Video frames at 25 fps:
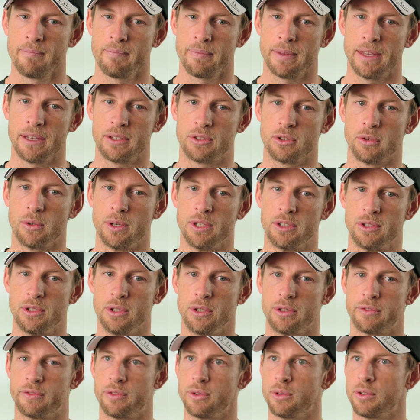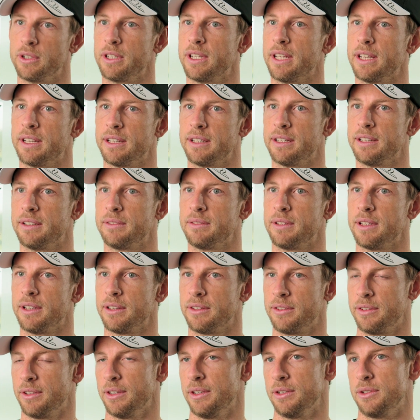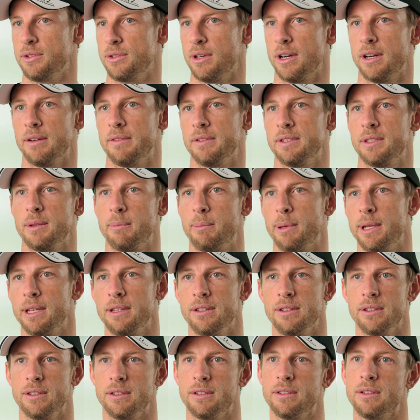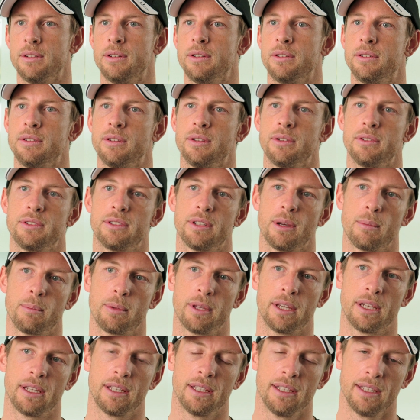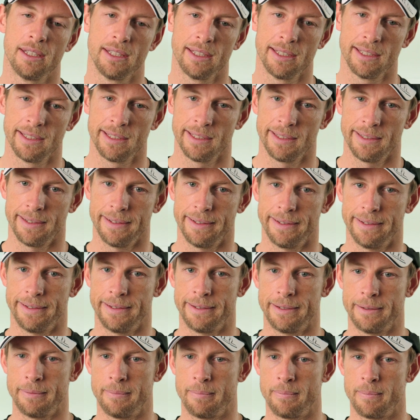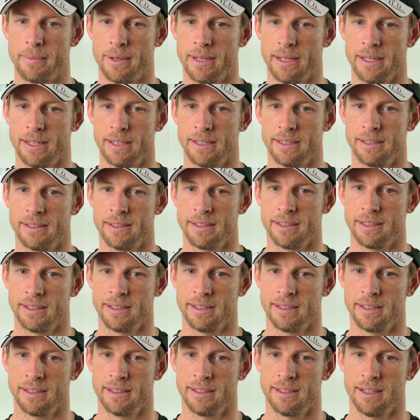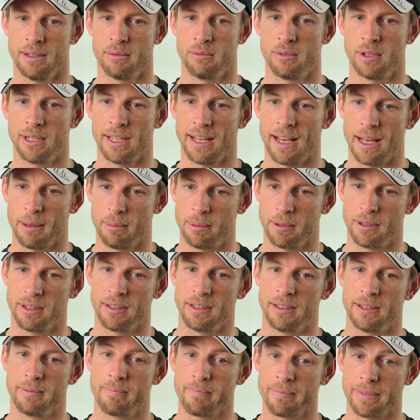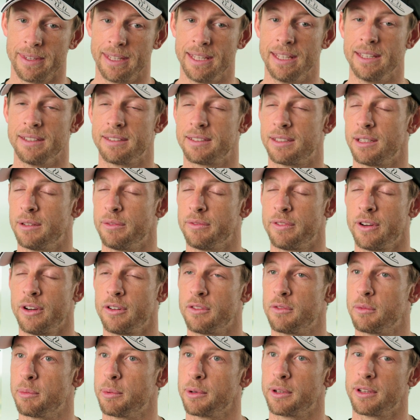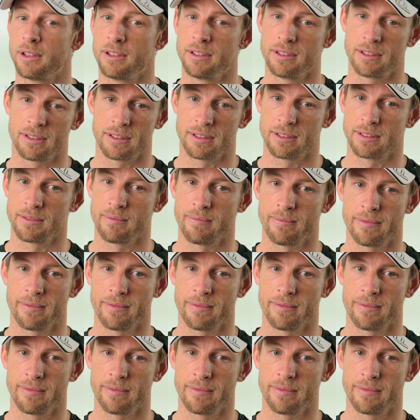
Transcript: it's always useful to get a third driver's opinion on something. And I'm really happy that he is still involved, because